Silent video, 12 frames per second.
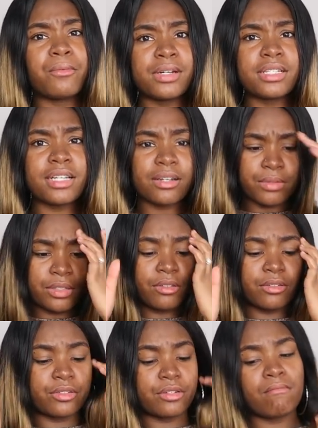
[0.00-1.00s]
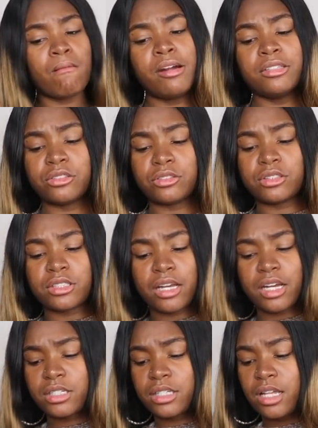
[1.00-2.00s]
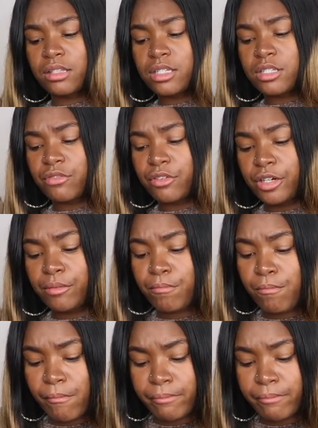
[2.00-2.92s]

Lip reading: was like really hungry. So it's like I just got this for